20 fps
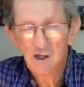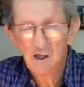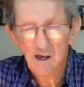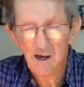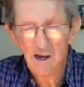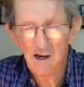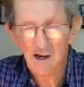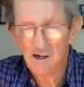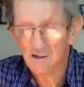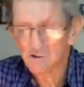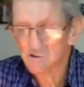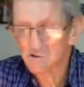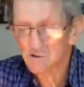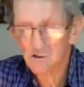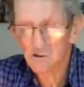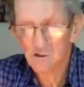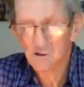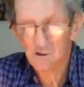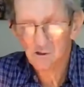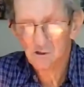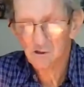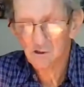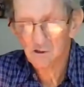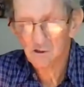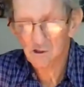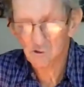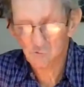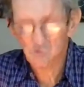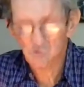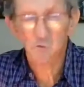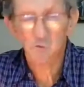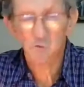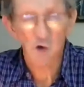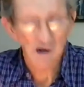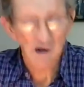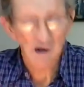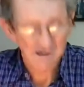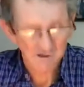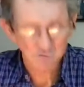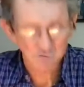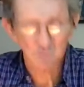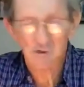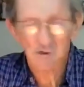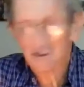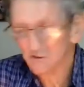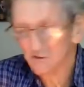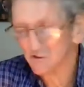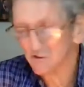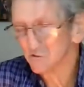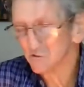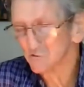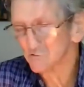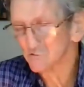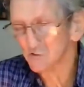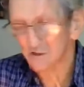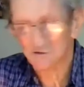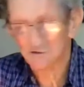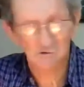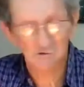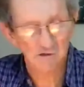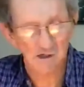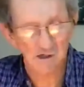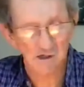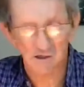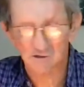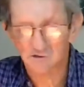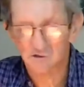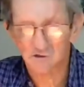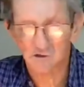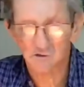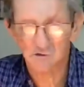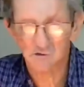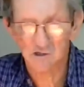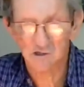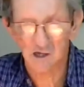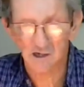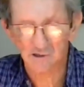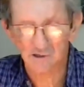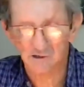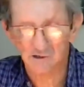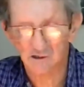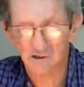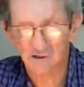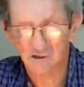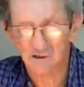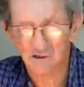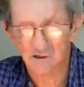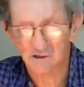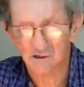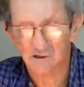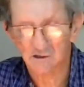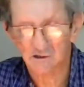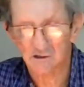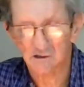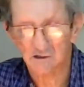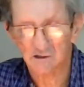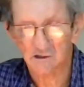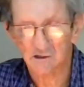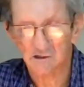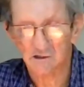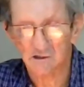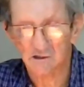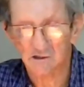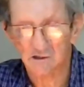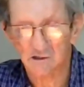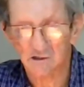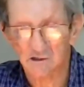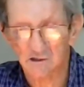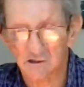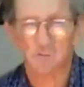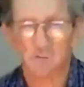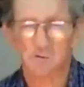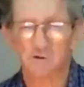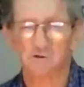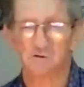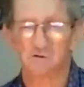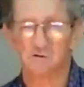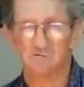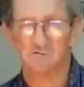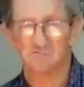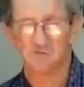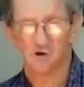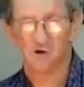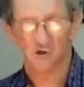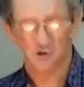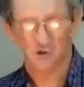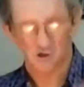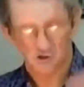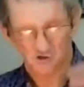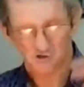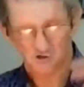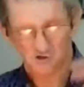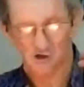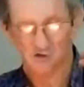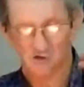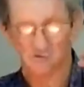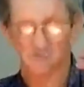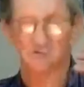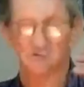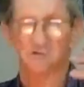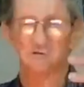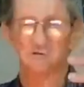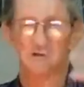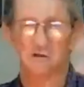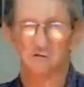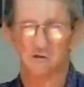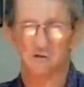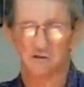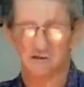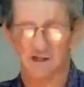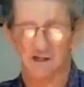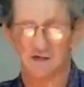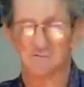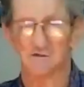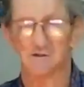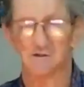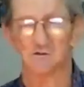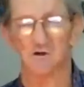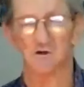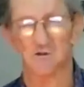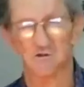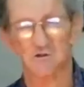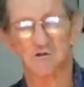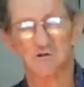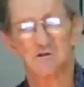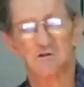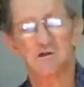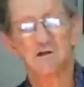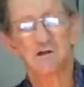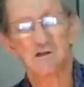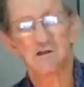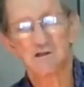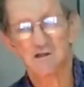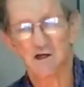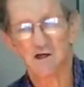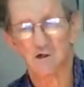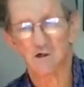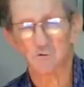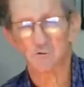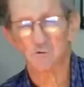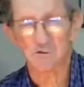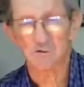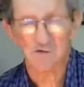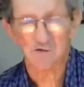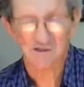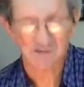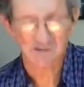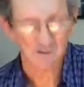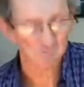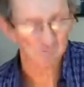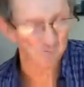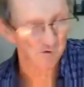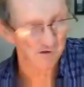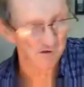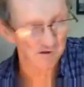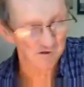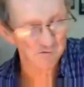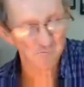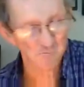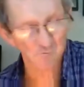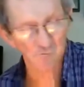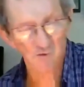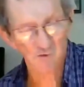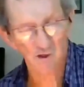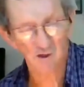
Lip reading: And it was widespread right throughout. It was like an intertropical convergence zone that came across. And we met up with this.